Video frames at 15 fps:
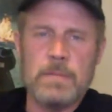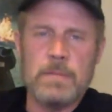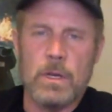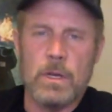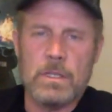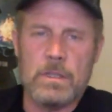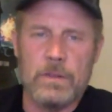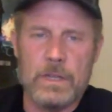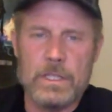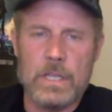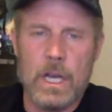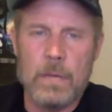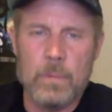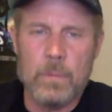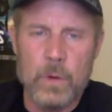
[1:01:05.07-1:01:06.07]
most of us
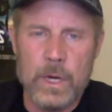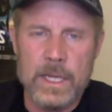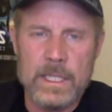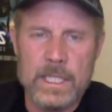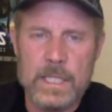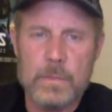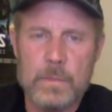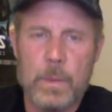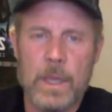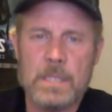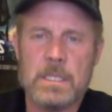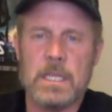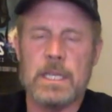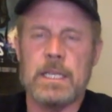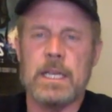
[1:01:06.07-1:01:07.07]
young Marines,
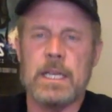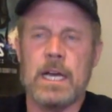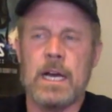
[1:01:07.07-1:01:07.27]
especially,